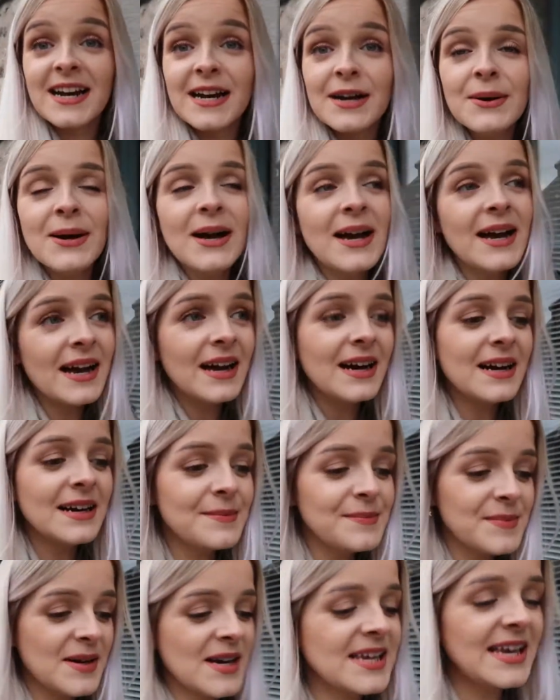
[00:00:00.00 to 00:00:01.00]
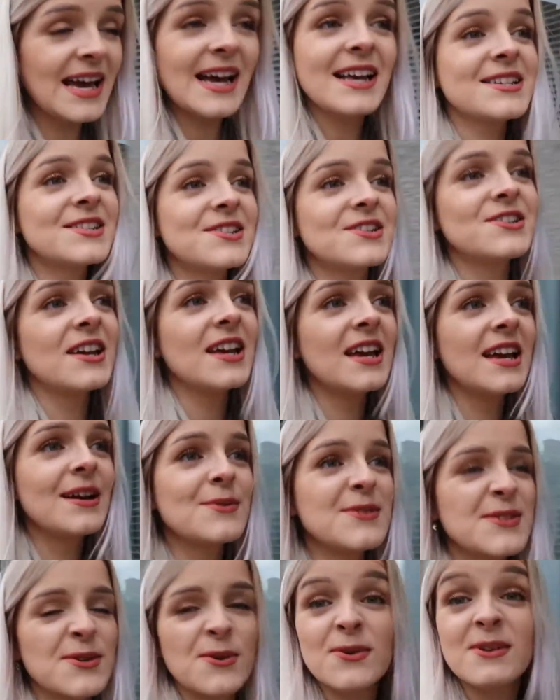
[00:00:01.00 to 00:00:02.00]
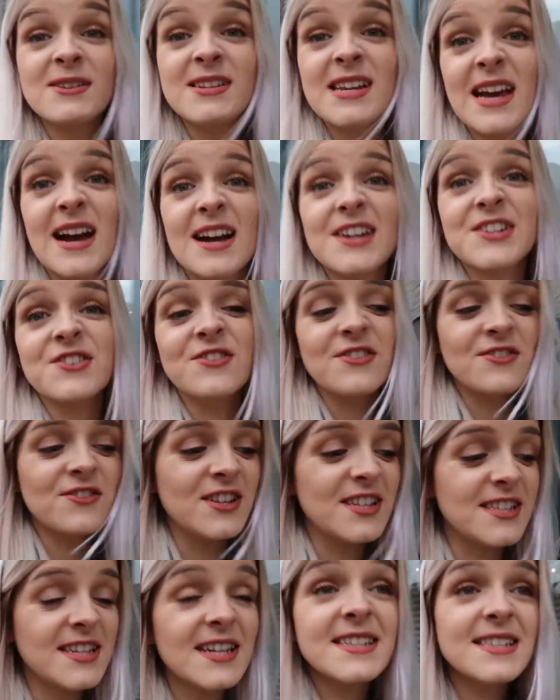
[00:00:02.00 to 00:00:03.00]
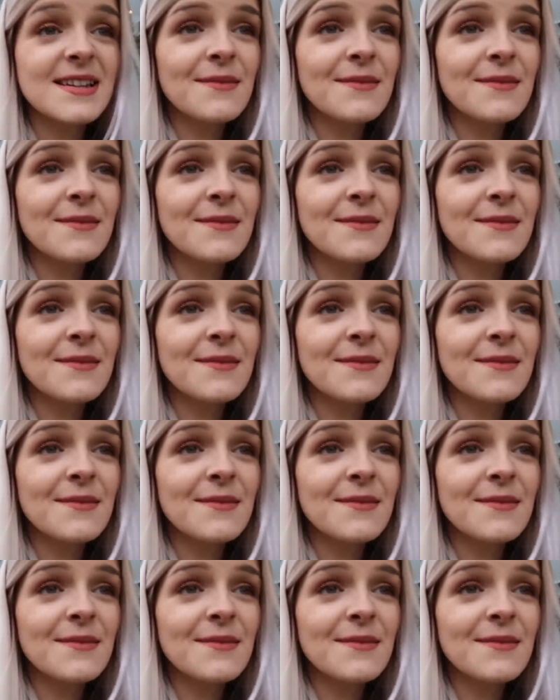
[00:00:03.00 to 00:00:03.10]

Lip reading: now. Yesterday was the only day I actually really did